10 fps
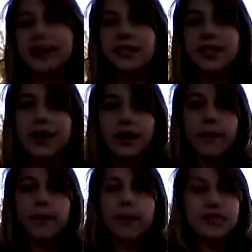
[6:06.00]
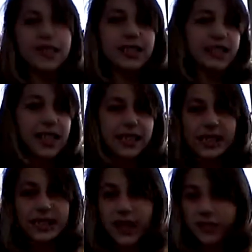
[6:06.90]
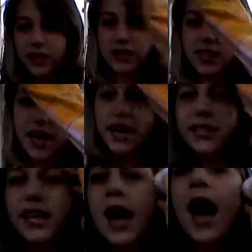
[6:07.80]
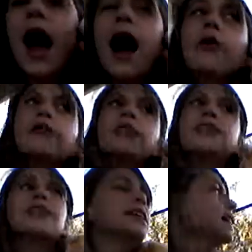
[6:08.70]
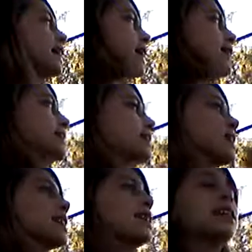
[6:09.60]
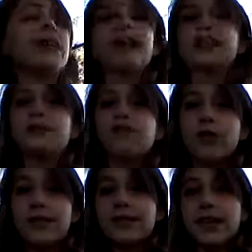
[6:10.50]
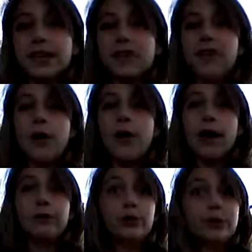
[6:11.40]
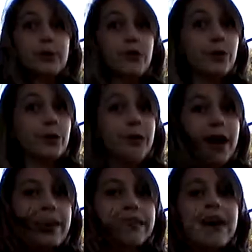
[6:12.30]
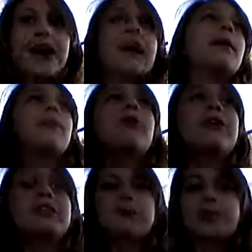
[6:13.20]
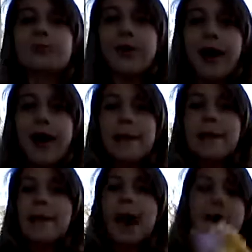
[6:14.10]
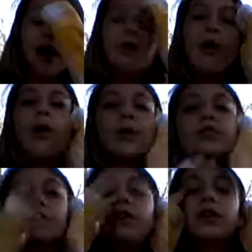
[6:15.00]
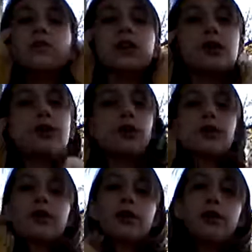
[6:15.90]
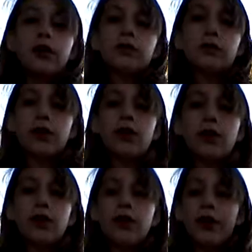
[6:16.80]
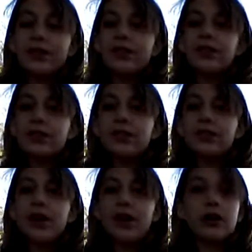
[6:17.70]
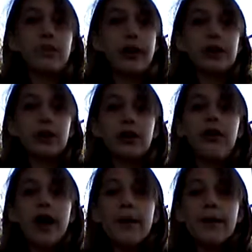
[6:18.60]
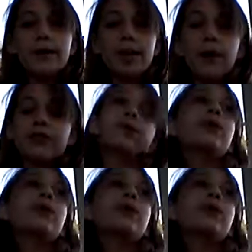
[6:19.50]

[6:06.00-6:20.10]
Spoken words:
is terrible, stinking daylight savings, and out here it's freezing. So I'm doing this for you guys. Please subscribe. I have a whole bunch of videos, including the Looming 101 series, on my channel. I post that once a